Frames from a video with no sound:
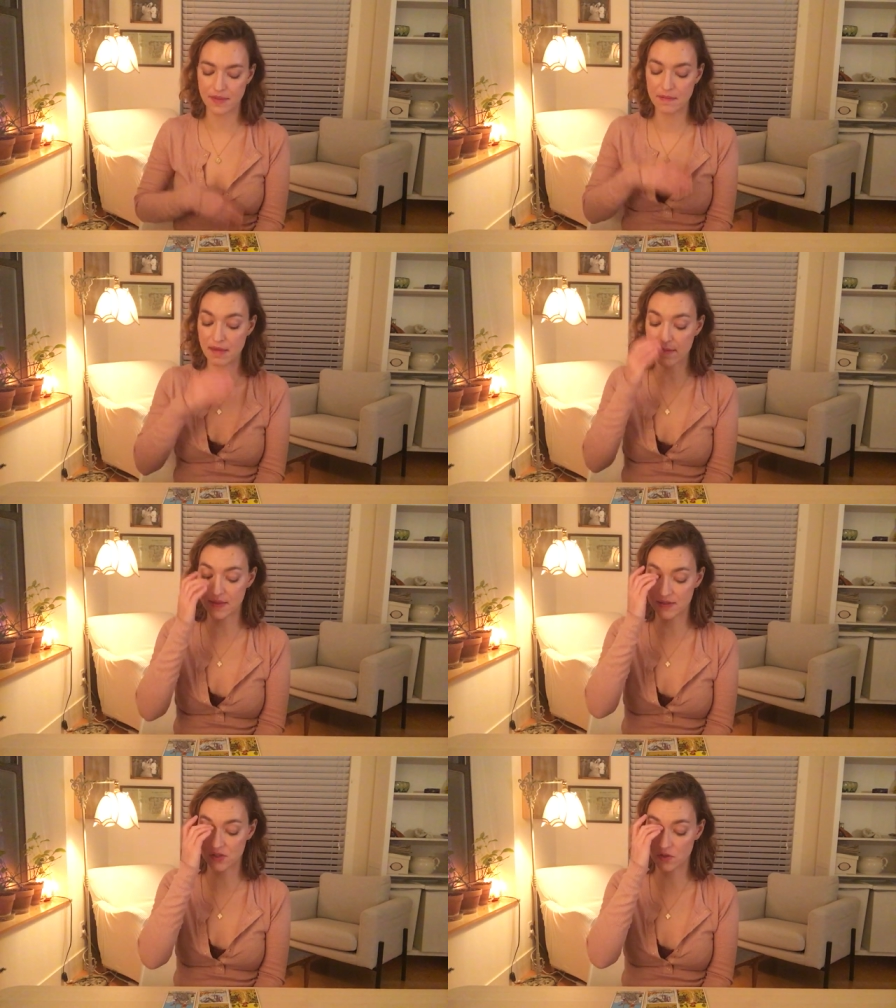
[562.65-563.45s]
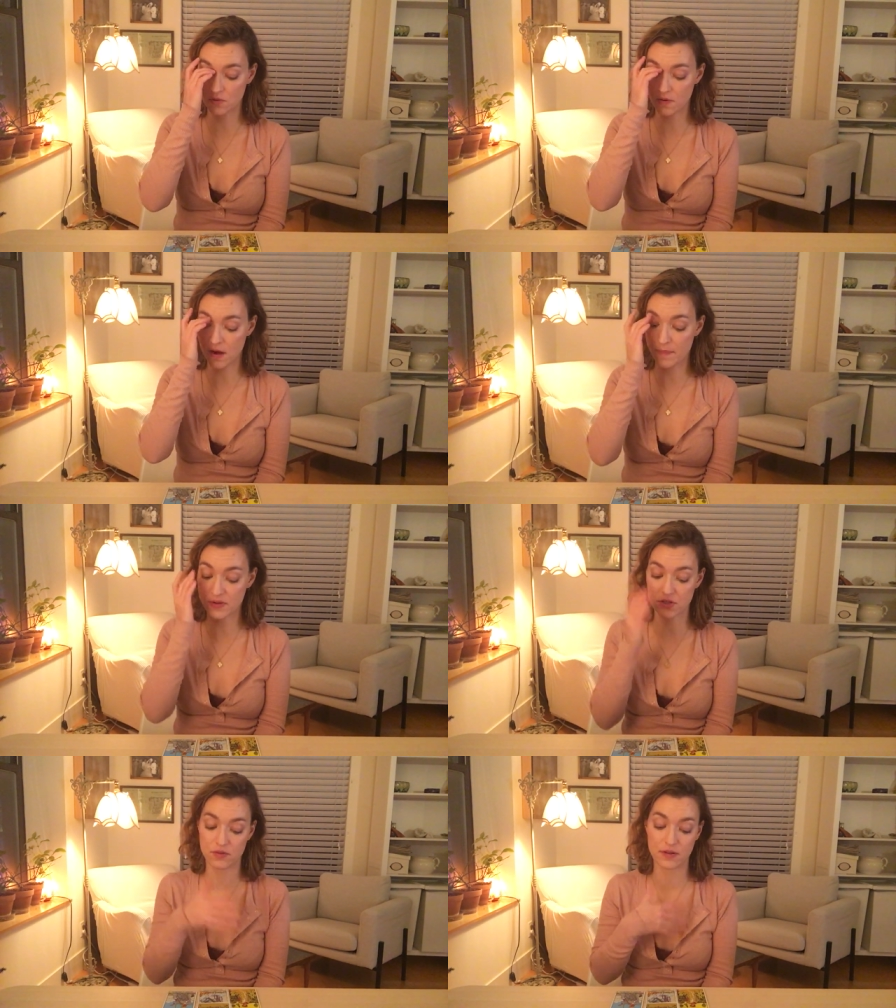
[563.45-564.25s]
and maybe this new
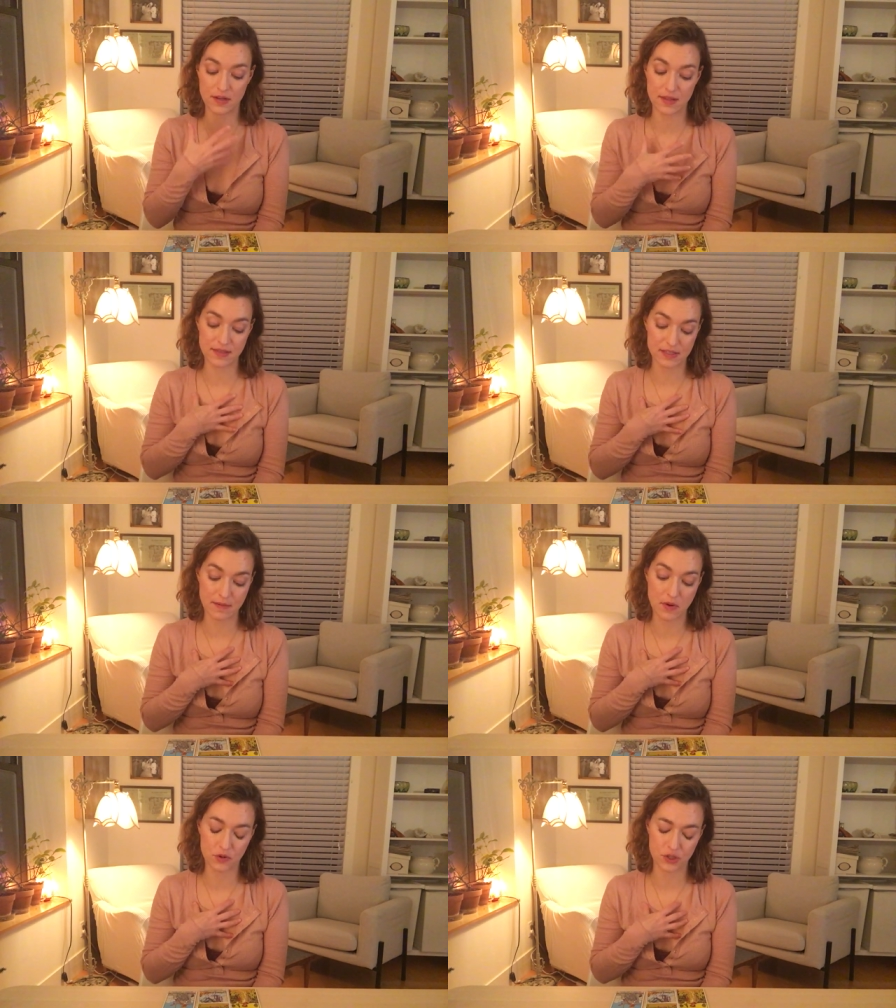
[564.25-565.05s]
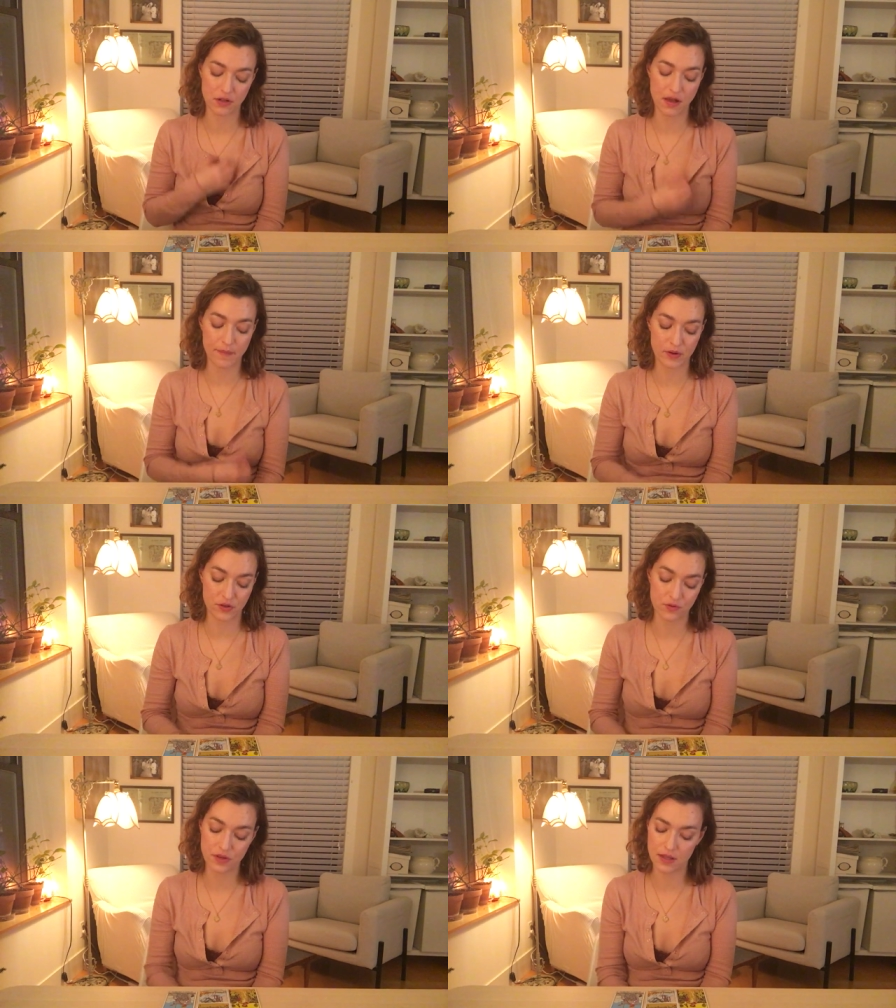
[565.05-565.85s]
opportunity, this emotional
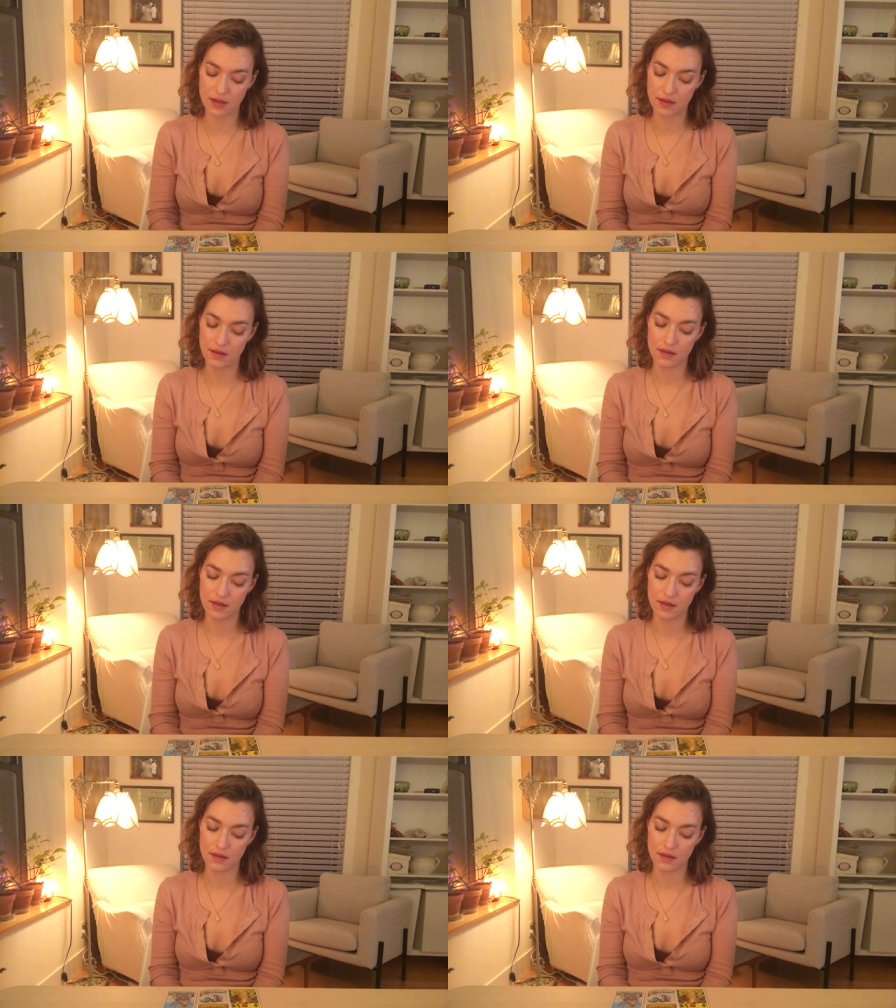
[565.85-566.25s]
opportunity,